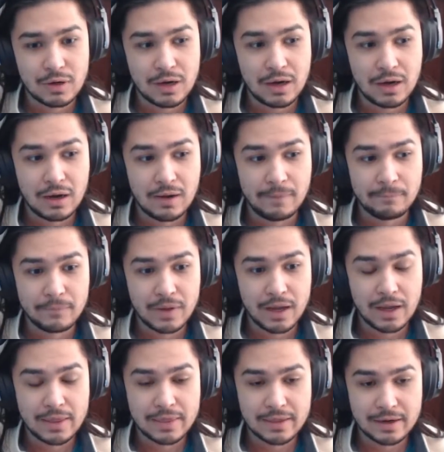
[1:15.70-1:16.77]

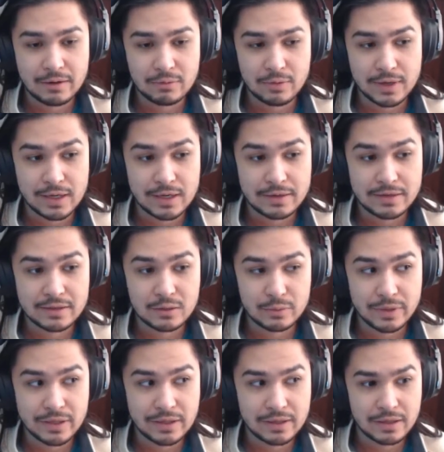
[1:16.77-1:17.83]
I think we're going to deal
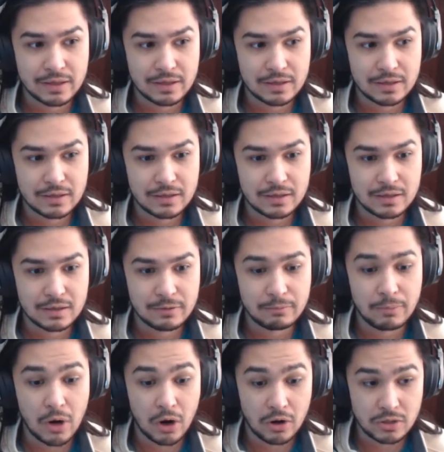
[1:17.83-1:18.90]
with
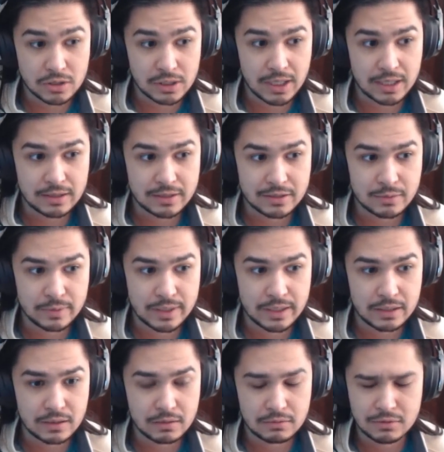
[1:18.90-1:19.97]
Mars a lot this
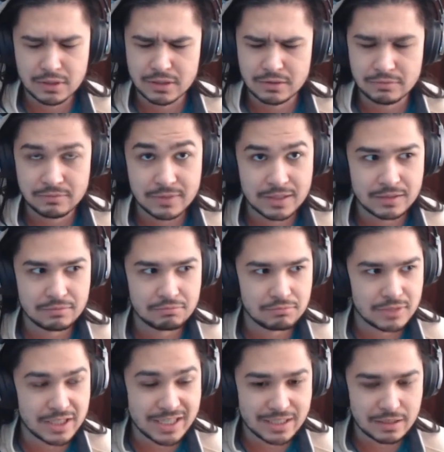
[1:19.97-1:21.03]
week, this
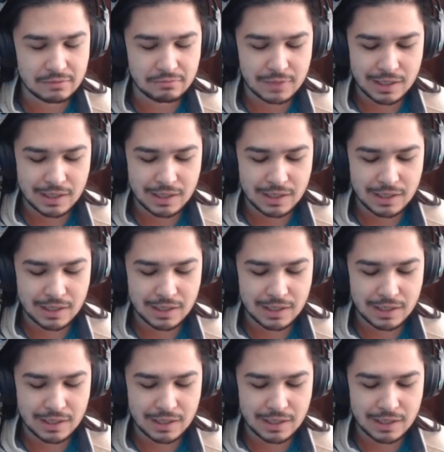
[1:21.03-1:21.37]
season.